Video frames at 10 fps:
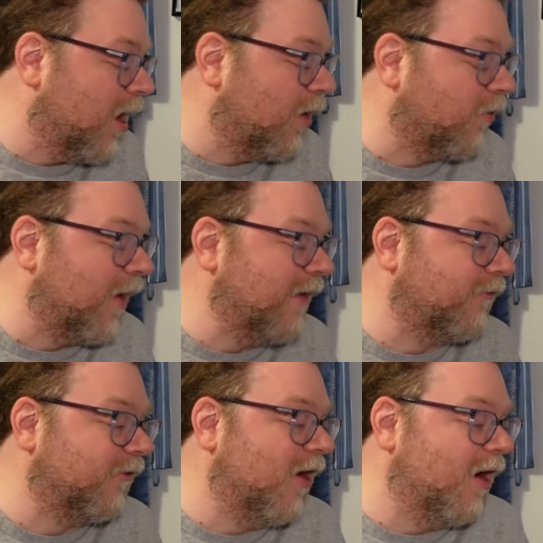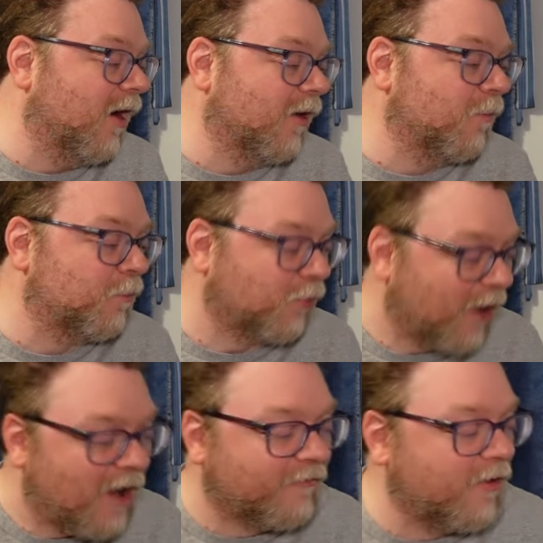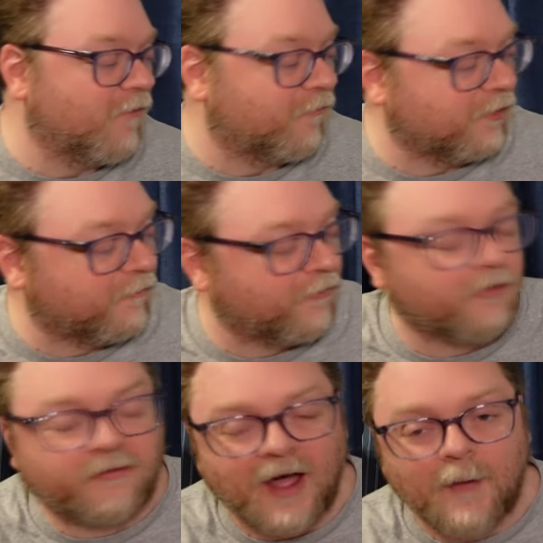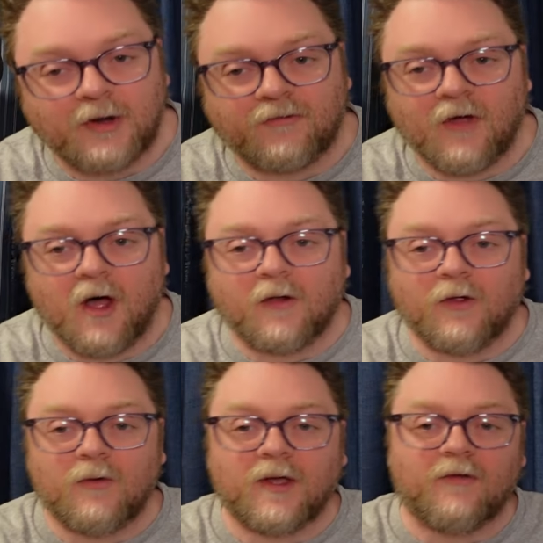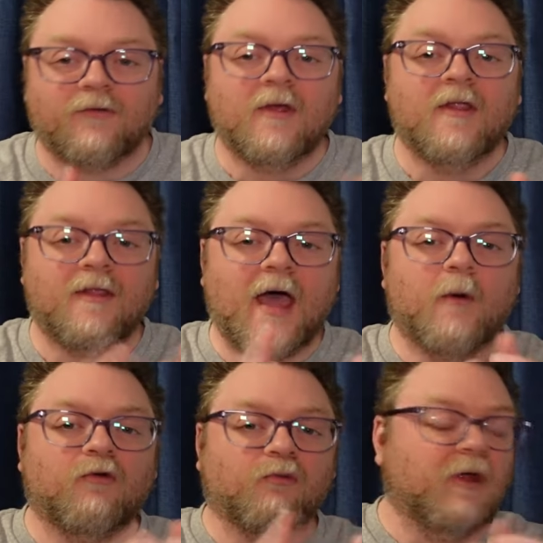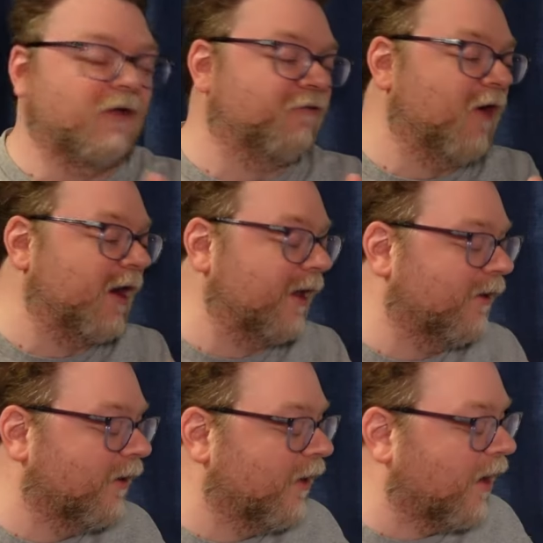A great song. Bravo for your first comedy song, Lucas. That was really funny.